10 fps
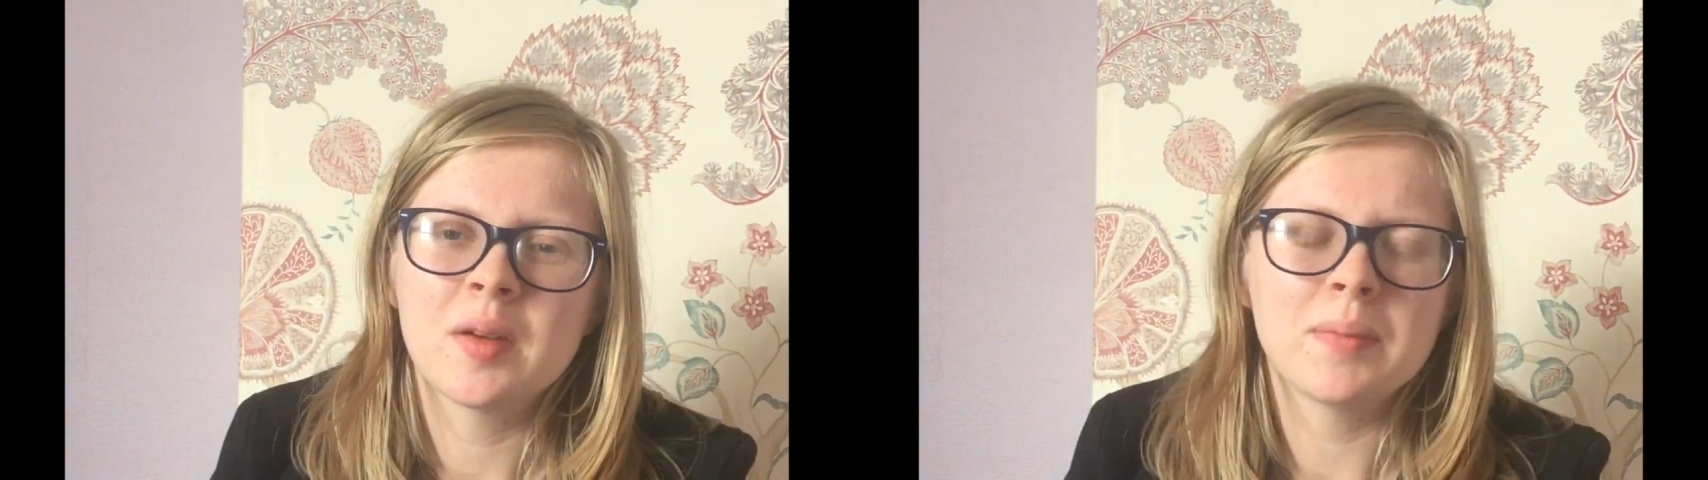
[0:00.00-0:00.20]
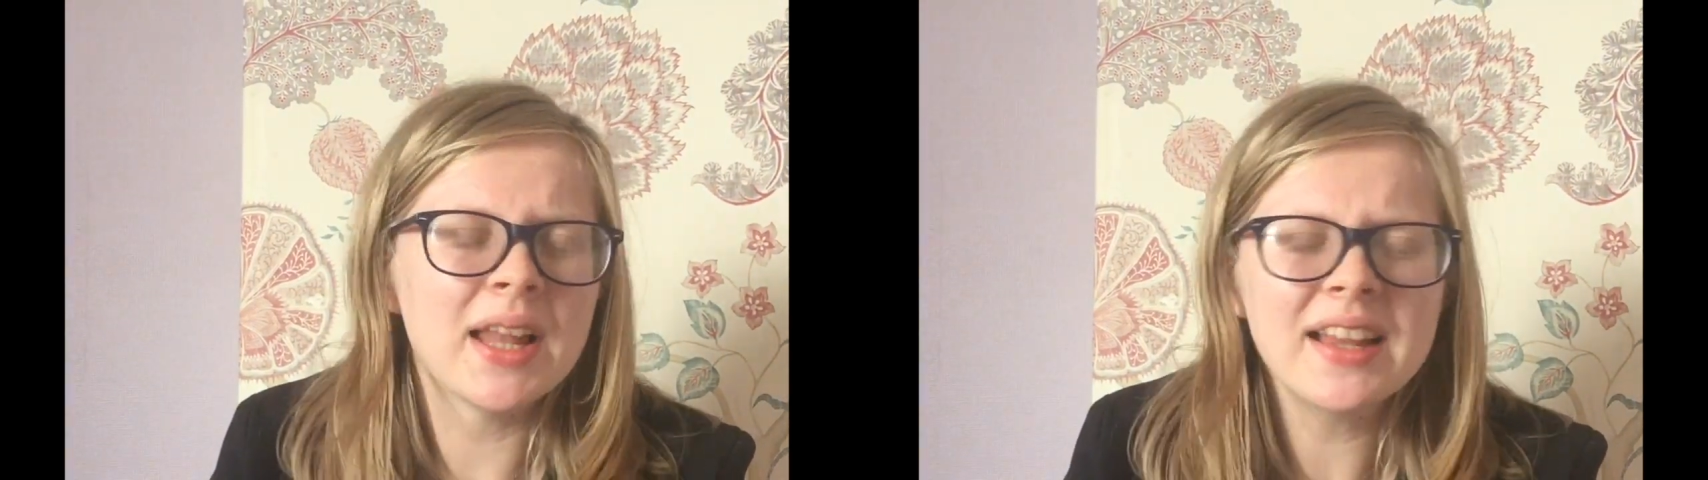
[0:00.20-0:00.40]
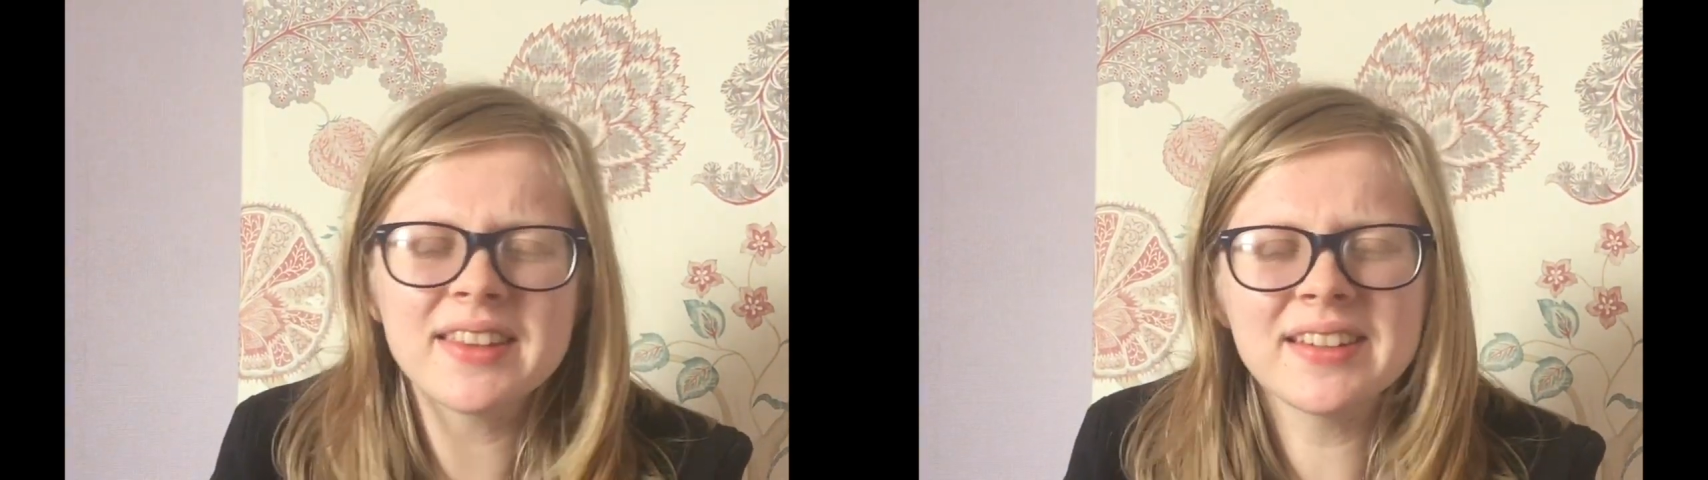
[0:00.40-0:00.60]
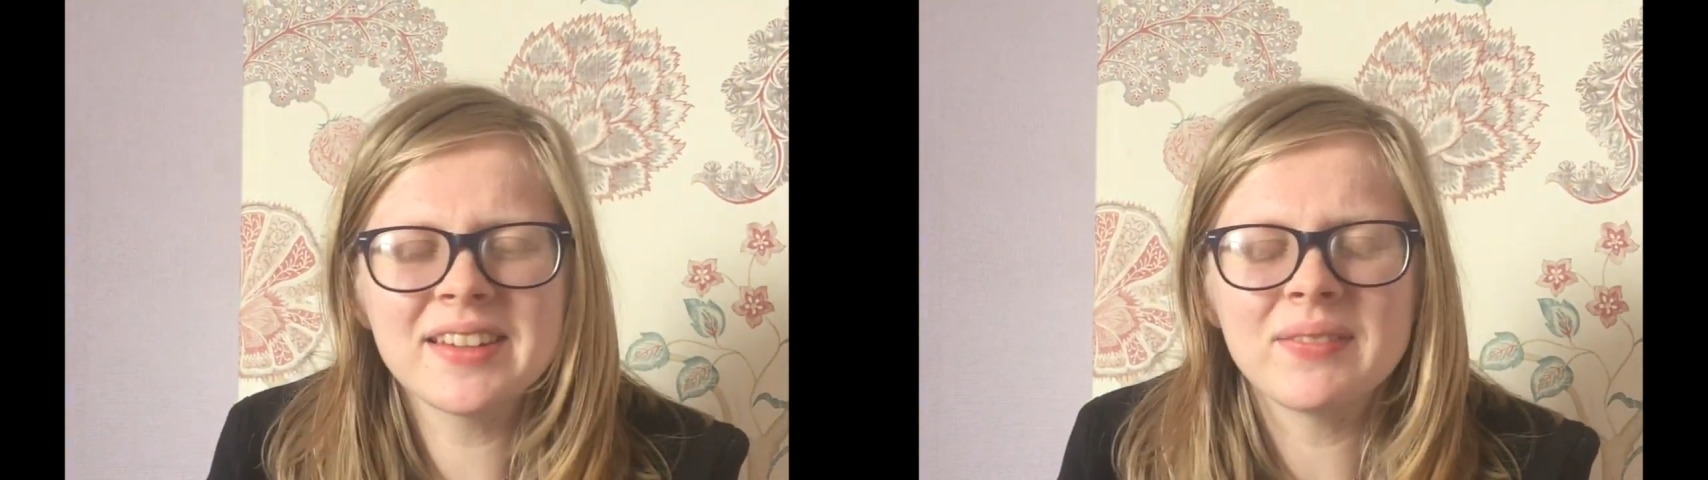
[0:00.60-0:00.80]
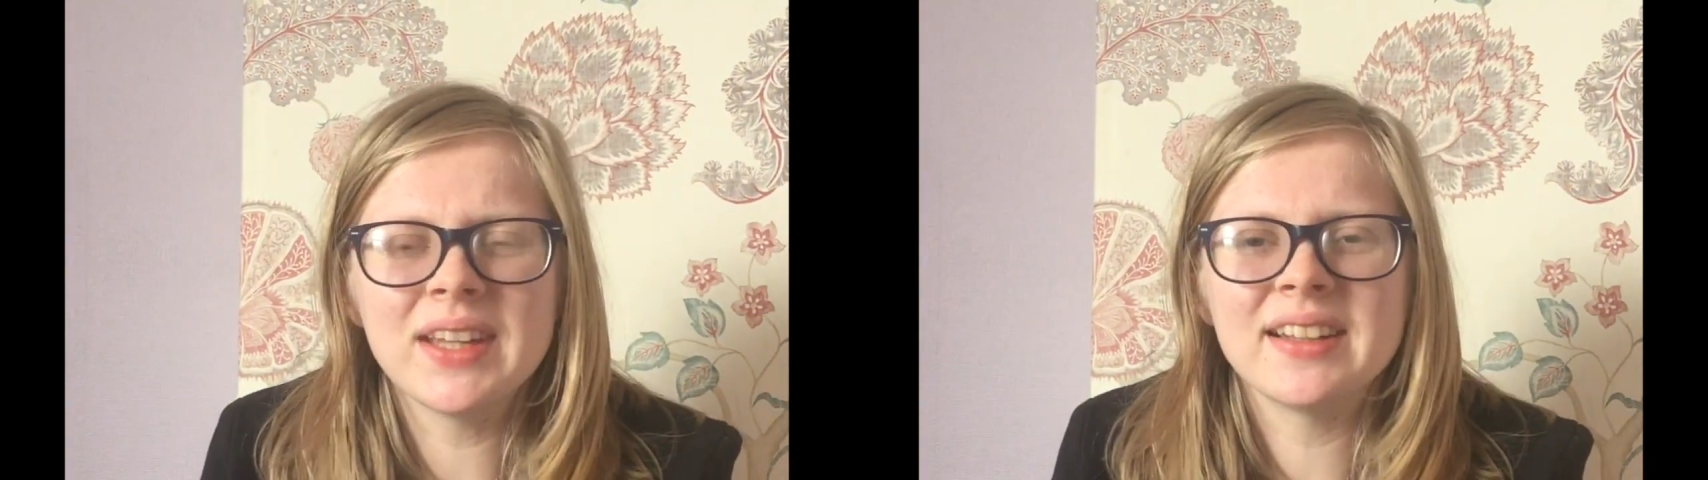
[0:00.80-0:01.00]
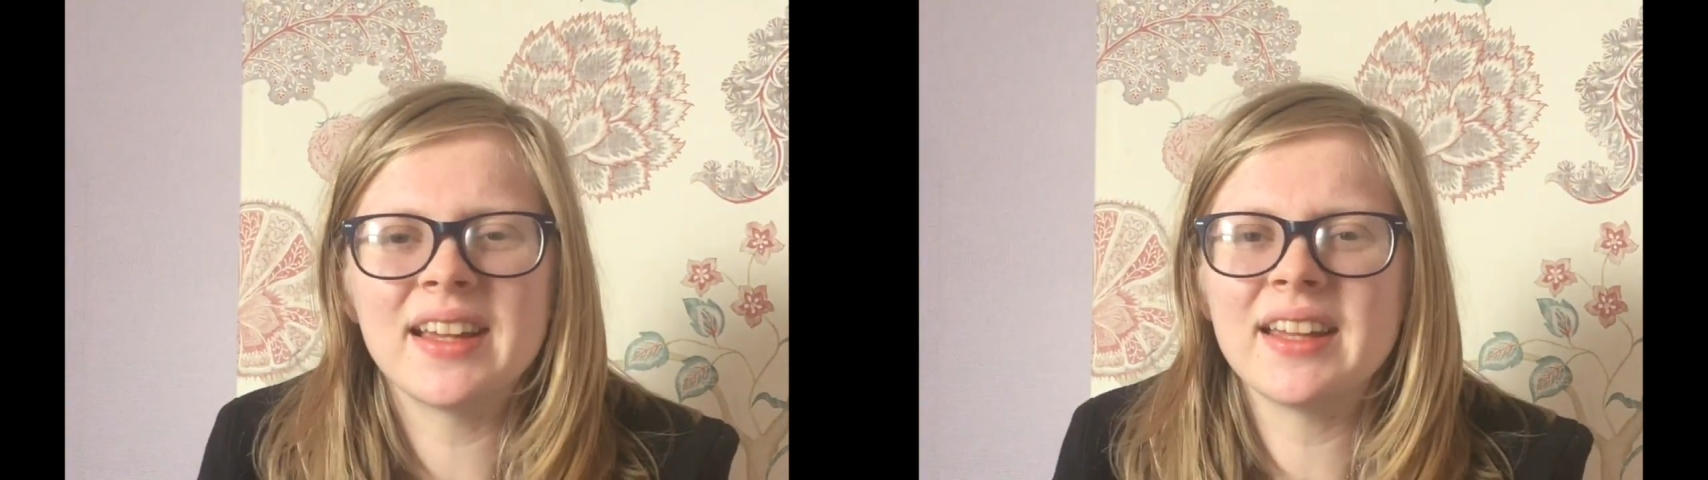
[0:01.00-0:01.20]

but that doesn't mean there